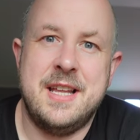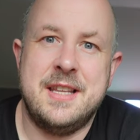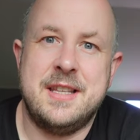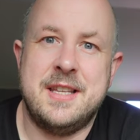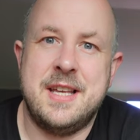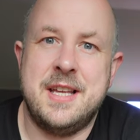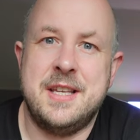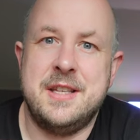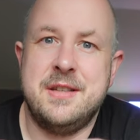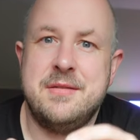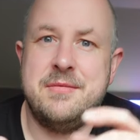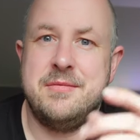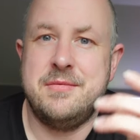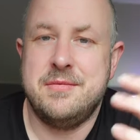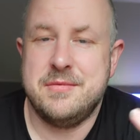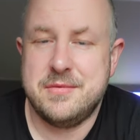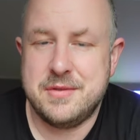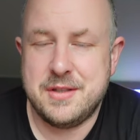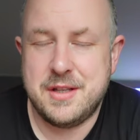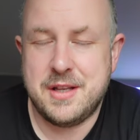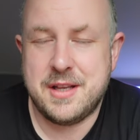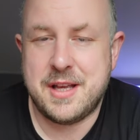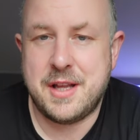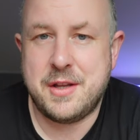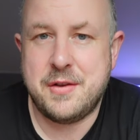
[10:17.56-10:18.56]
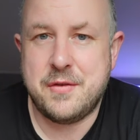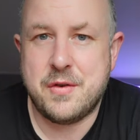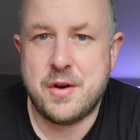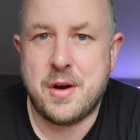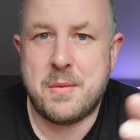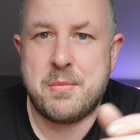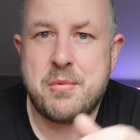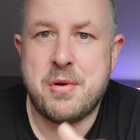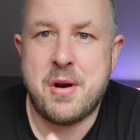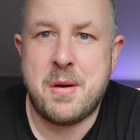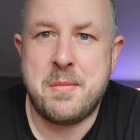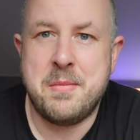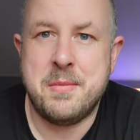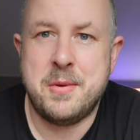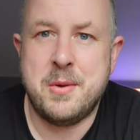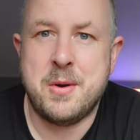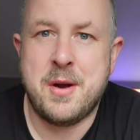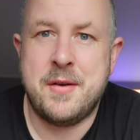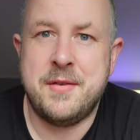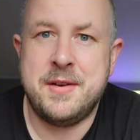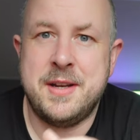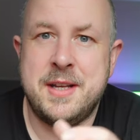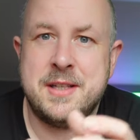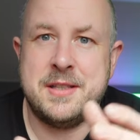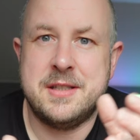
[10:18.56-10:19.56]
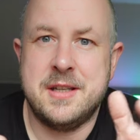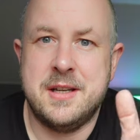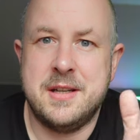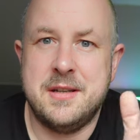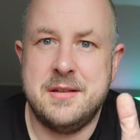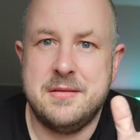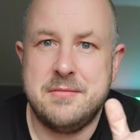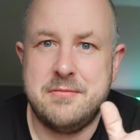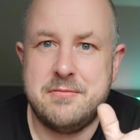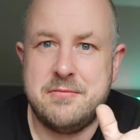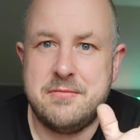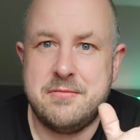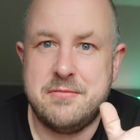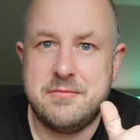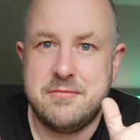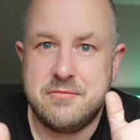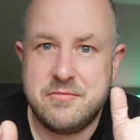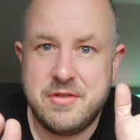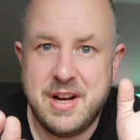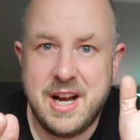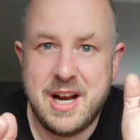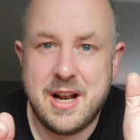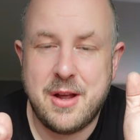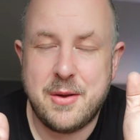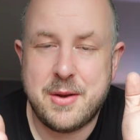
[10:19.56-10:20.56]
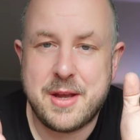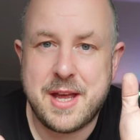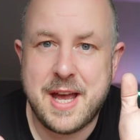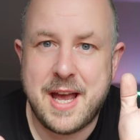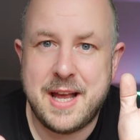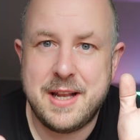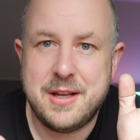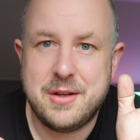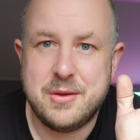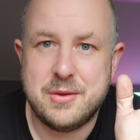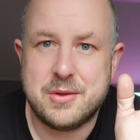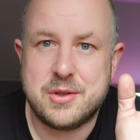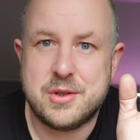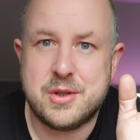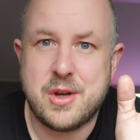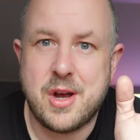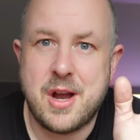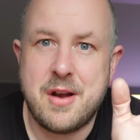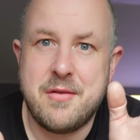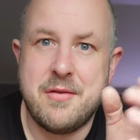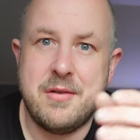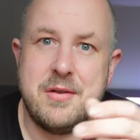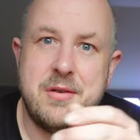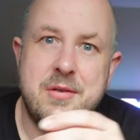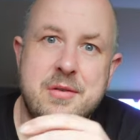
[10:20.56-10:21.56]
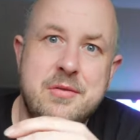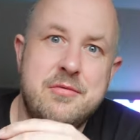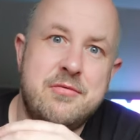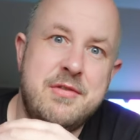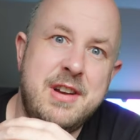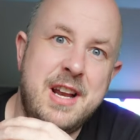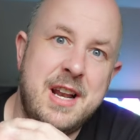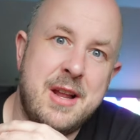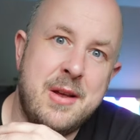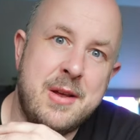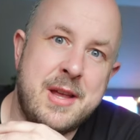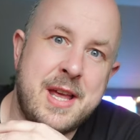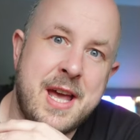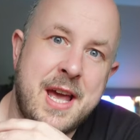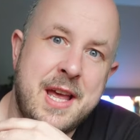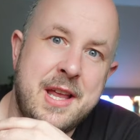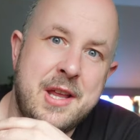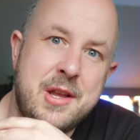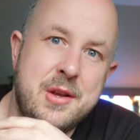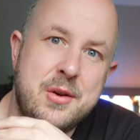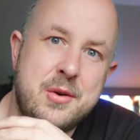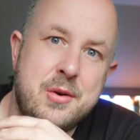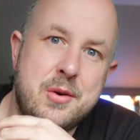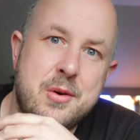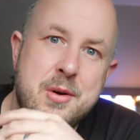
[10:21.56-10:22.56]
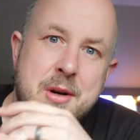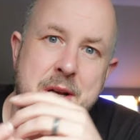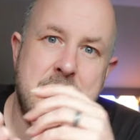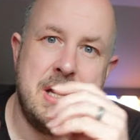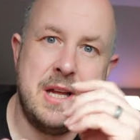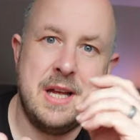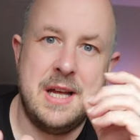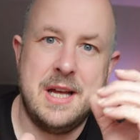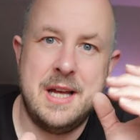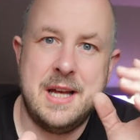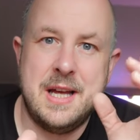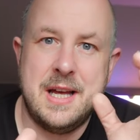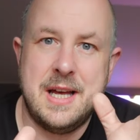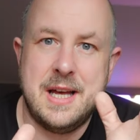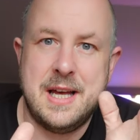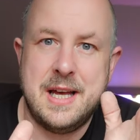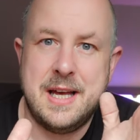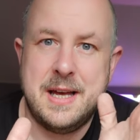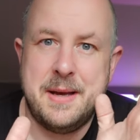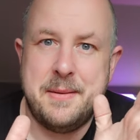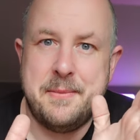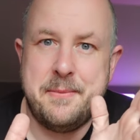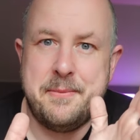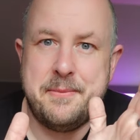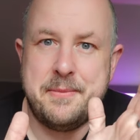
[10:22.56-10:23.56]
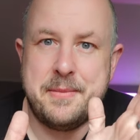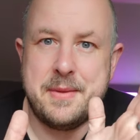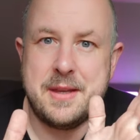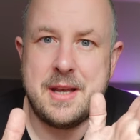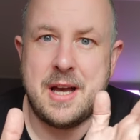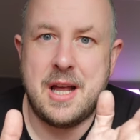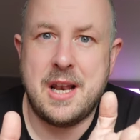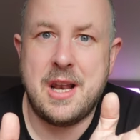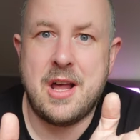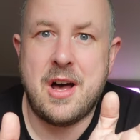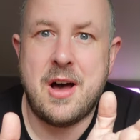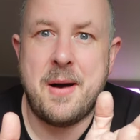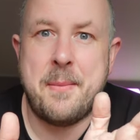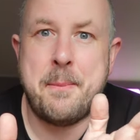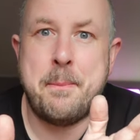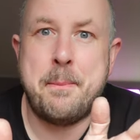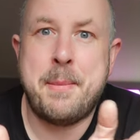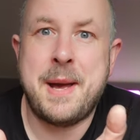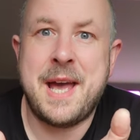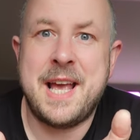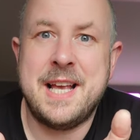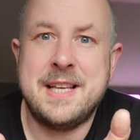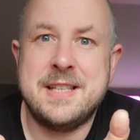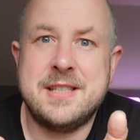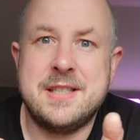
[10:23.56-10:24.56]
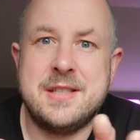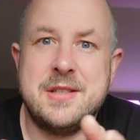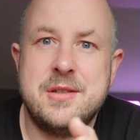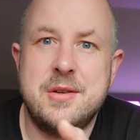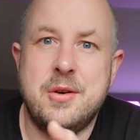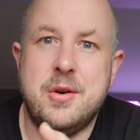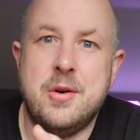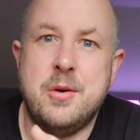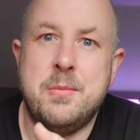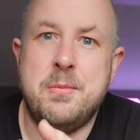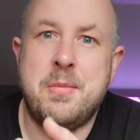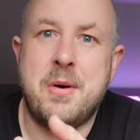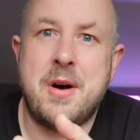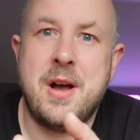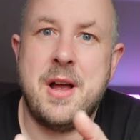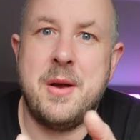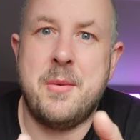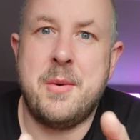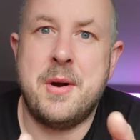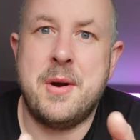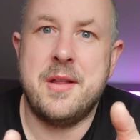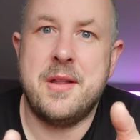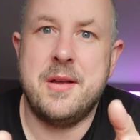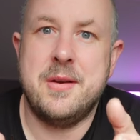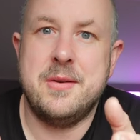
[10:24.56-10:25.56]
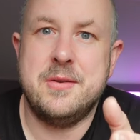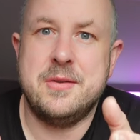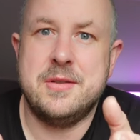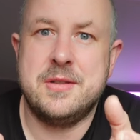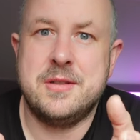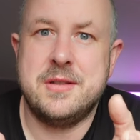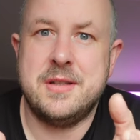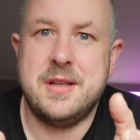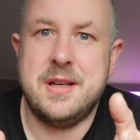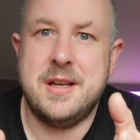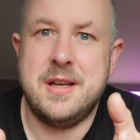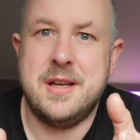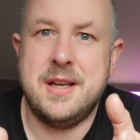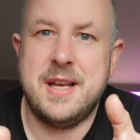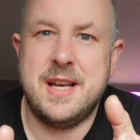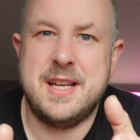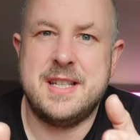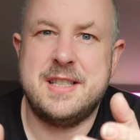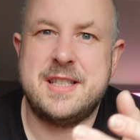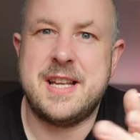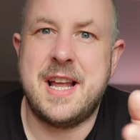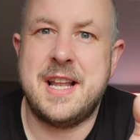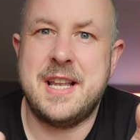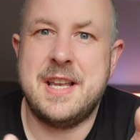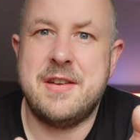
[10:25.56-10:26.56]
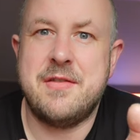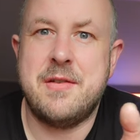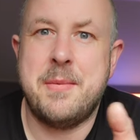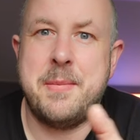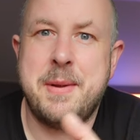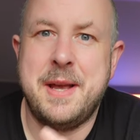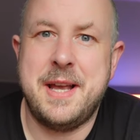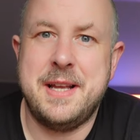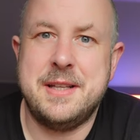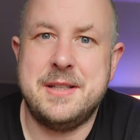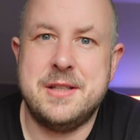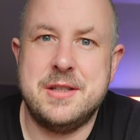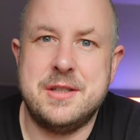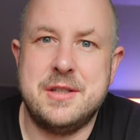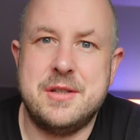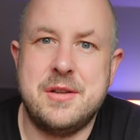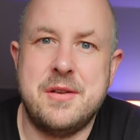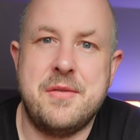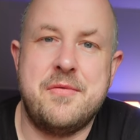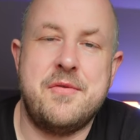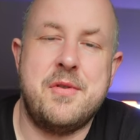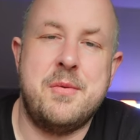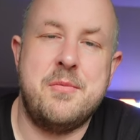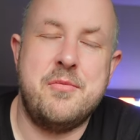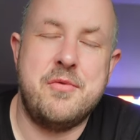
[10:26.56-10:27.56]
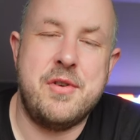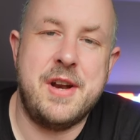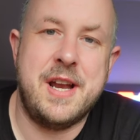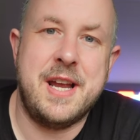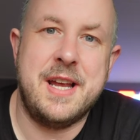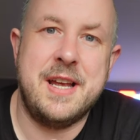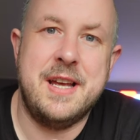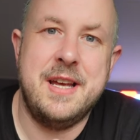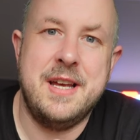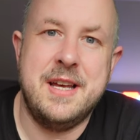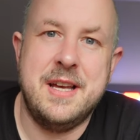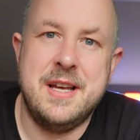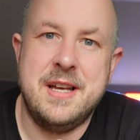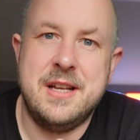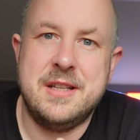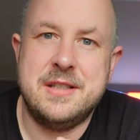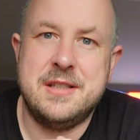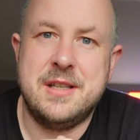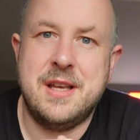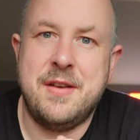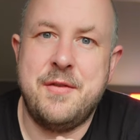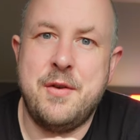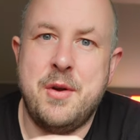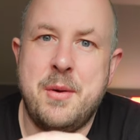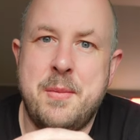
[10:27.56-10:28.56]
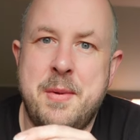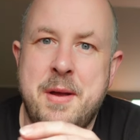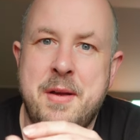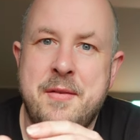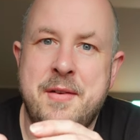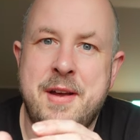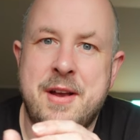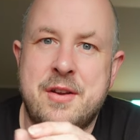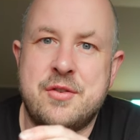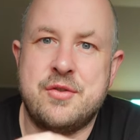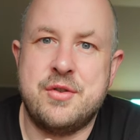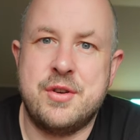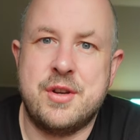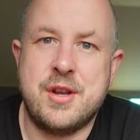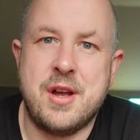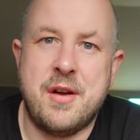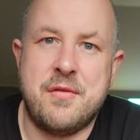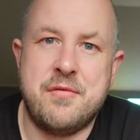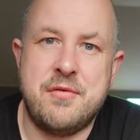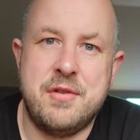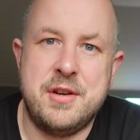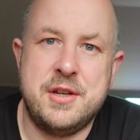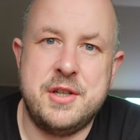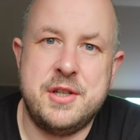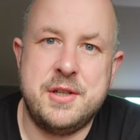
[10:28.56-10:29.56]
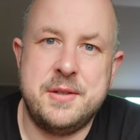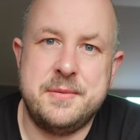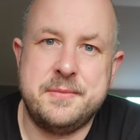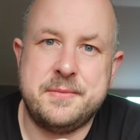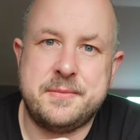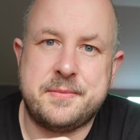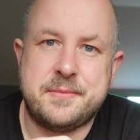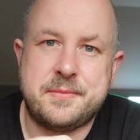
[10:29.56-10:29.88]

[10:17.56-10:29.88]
then again, you've got a problem. You either need to relocate your siren, relocate your alarm base, or buy of those extender repeaters from Ring to give you a bit of extra coverage.